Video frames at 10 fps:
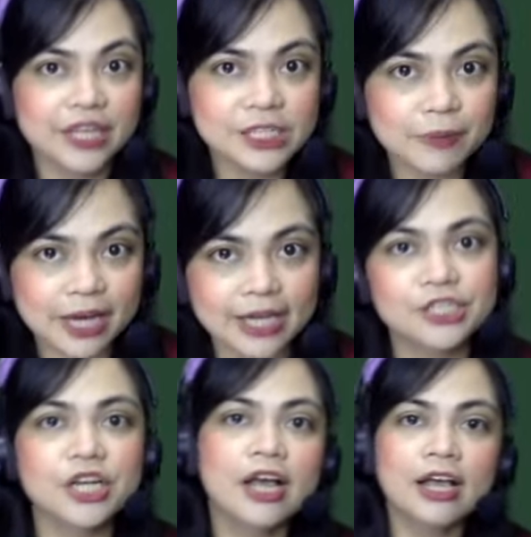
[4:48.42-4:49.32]
this
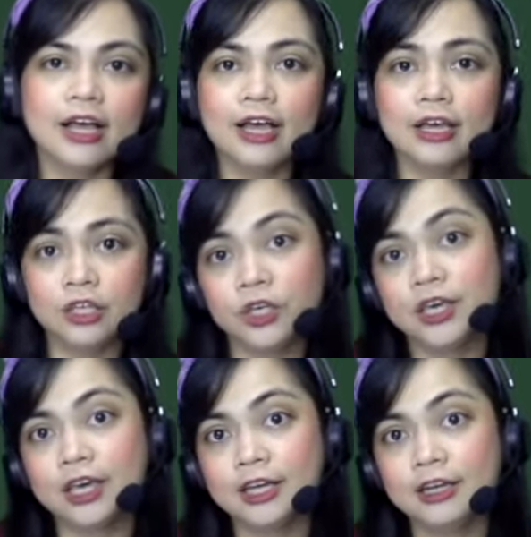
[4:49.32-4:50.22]
page, you
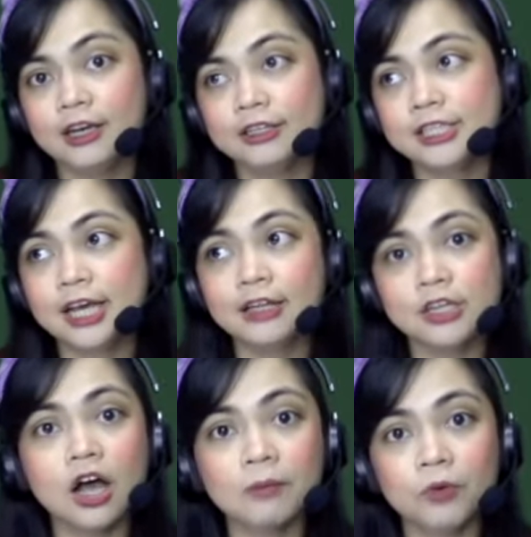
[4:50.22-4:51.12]
could
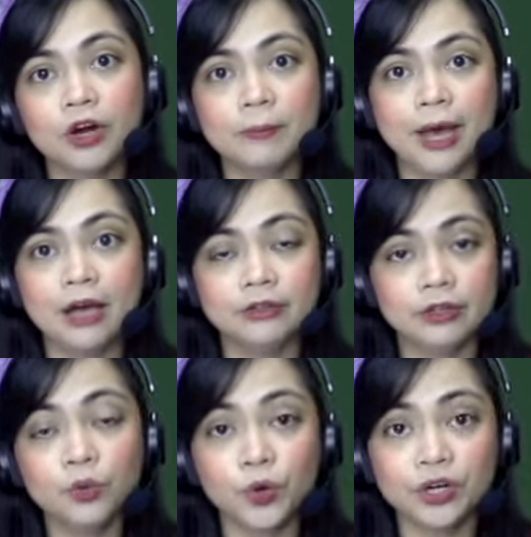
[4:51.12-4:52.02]
talk more about
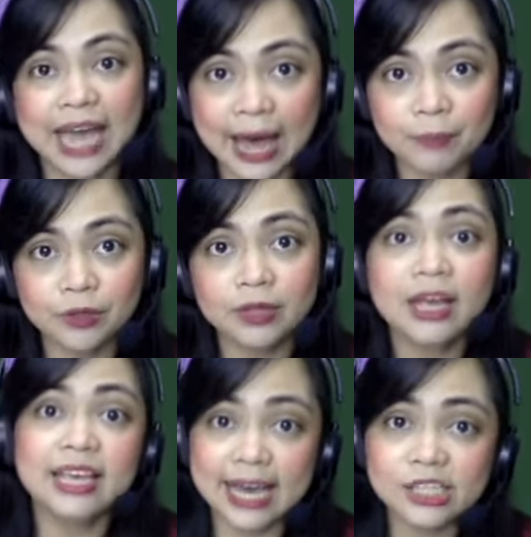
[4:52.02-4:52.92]
the word apple.
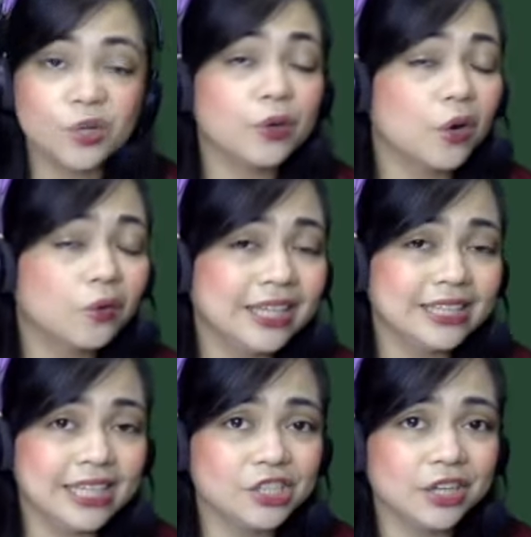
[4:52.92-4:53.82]
Yes, you are only
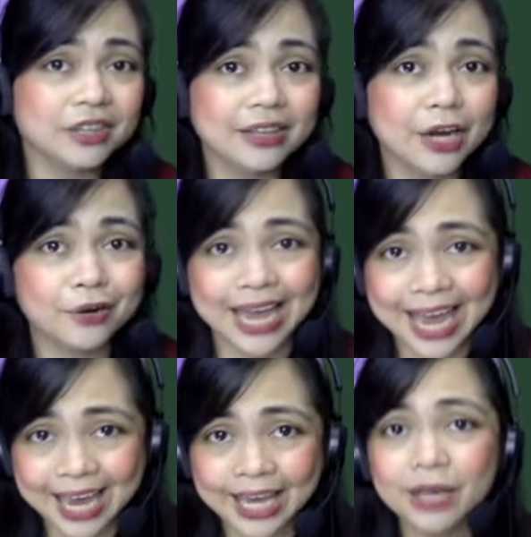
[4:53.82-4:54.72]
teaching the letter
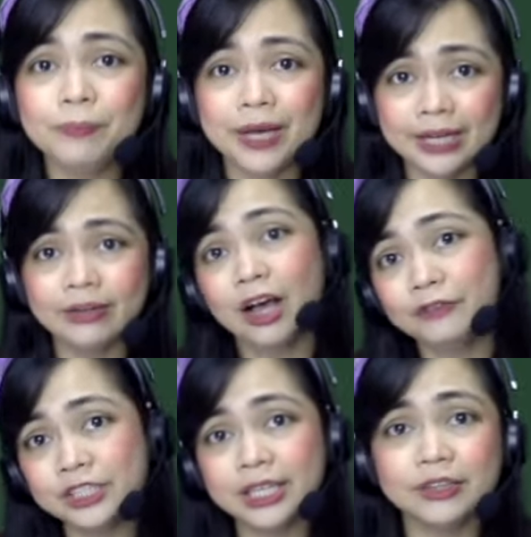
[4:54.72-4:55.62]
A, but
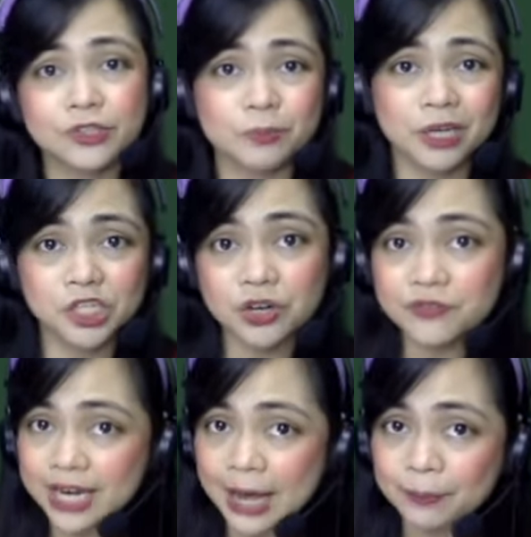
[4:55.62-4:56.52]
obviously there's a picture of
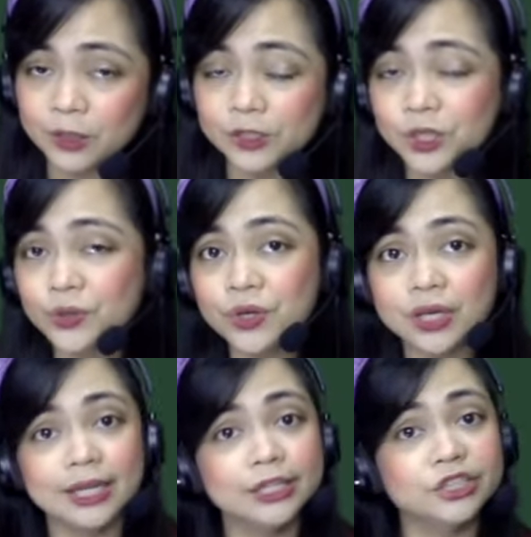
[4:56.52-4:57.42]
an apple, so you
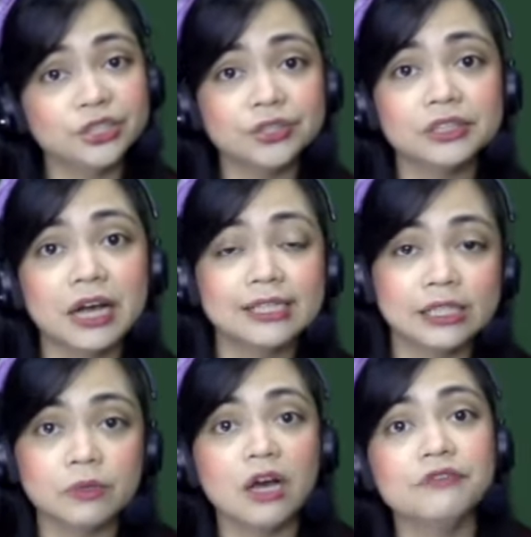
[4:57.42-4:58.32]
can introduce the
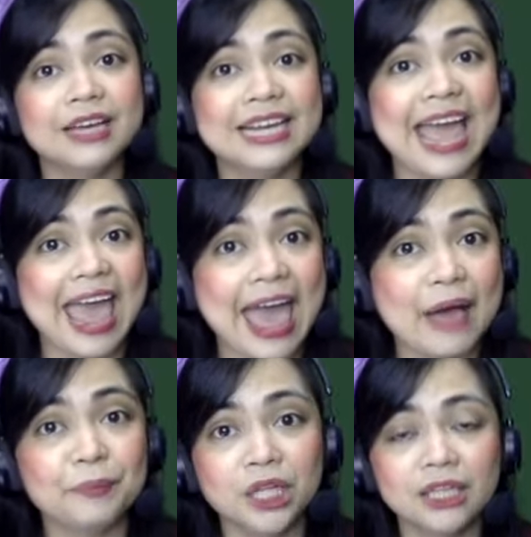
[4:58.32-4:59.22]
concept of an
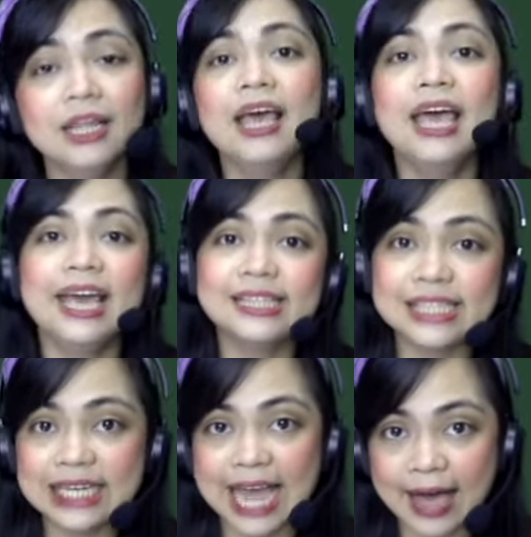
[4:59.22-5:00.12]
apple. It's
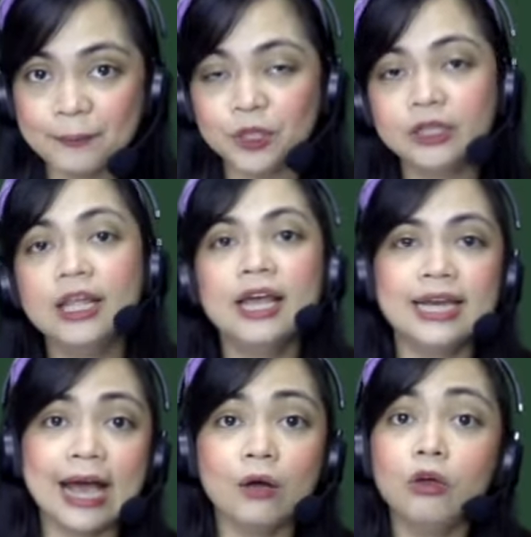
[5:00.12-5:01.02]
an apple.
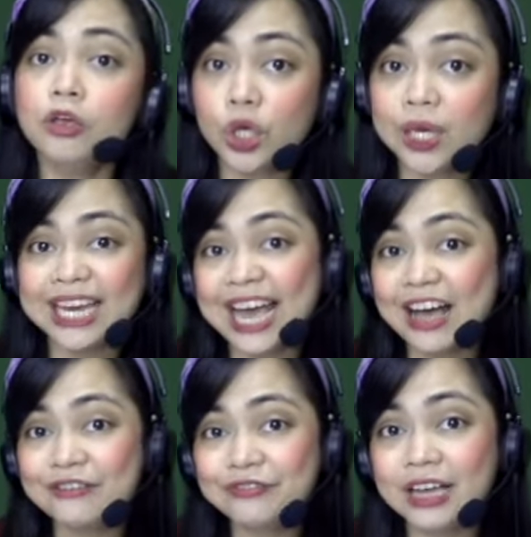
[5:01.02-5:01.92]
Now, you can
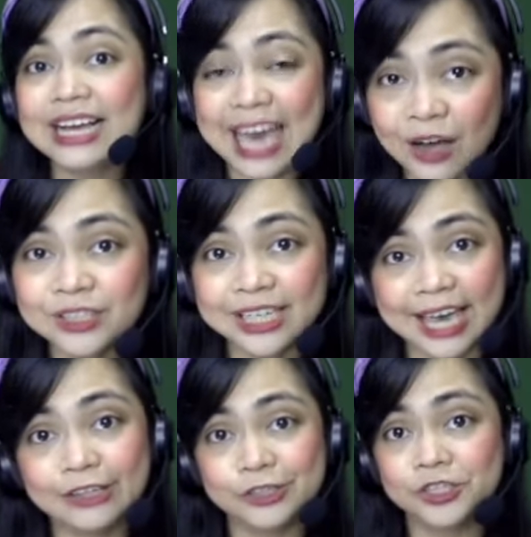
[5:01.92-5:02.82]
have a counting
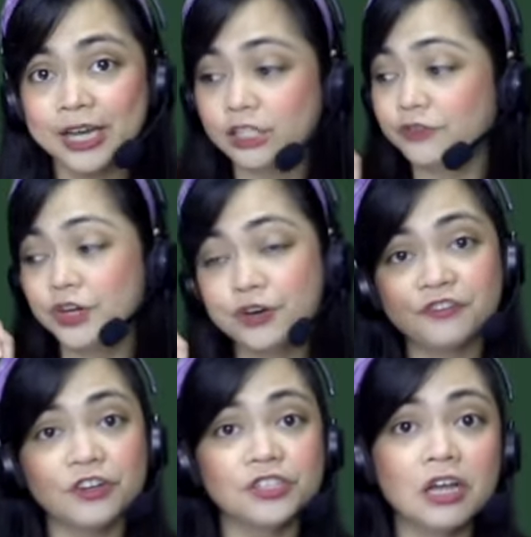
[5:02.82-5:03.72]
exercise for your
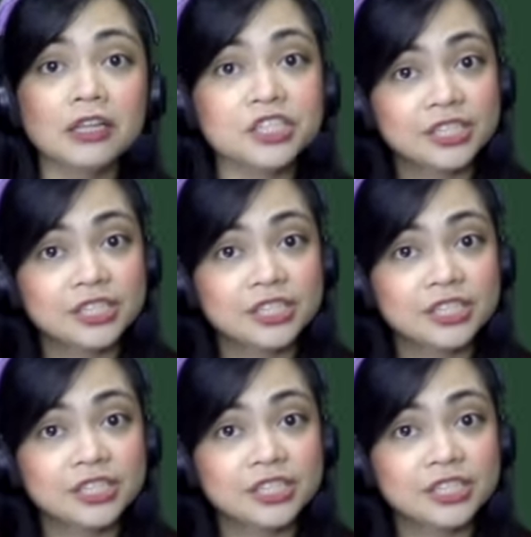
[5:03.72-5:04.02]
first knowledge